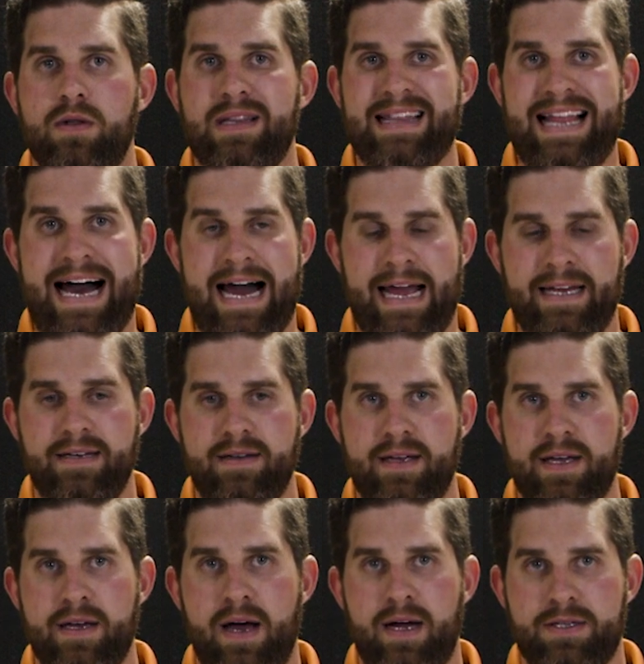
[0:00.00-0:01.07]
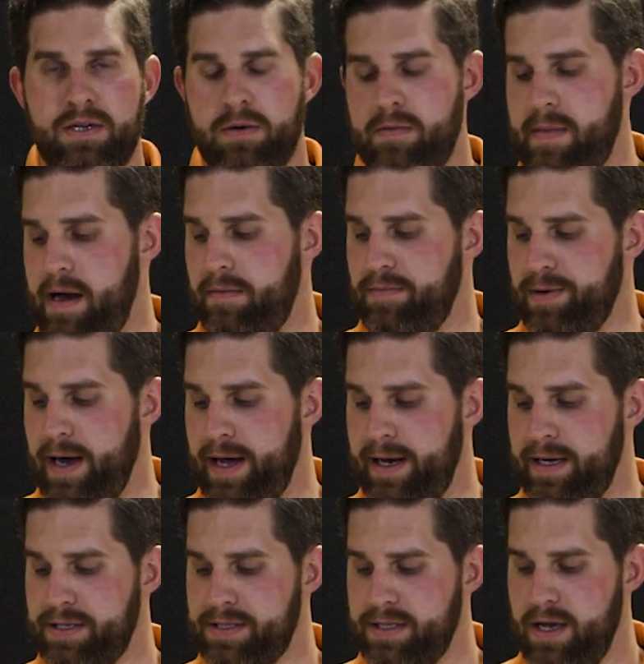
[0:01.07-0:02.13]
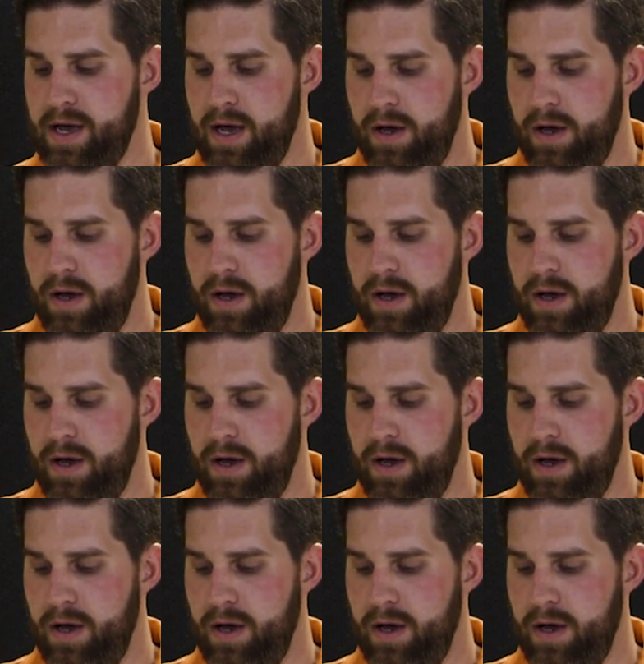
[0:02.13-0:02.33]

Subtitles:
line in October Mountain Products.